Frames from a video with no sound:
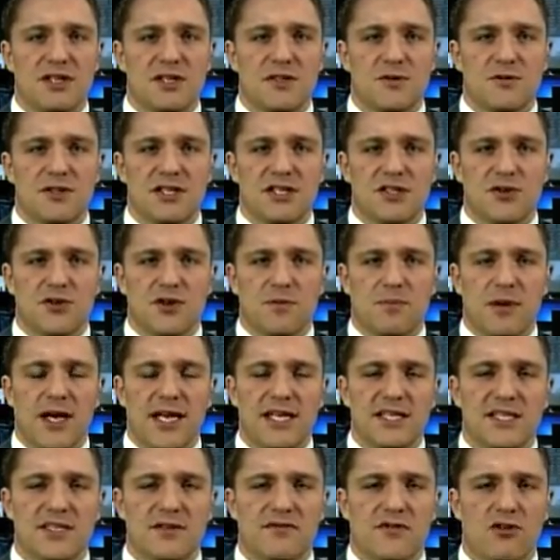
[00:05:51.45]
He saw the
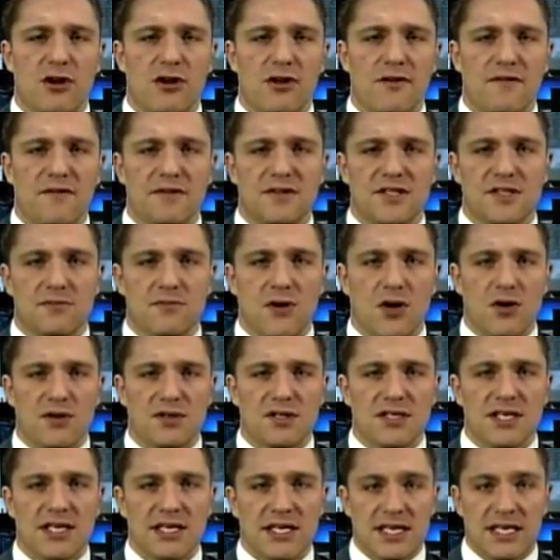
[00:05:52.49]
pace of growth in
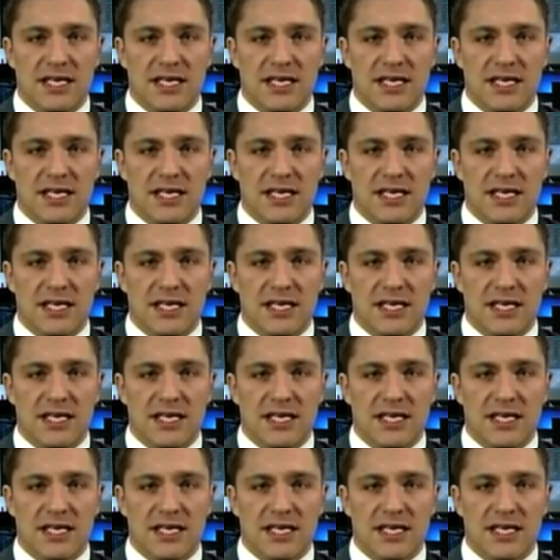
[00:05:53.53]
demand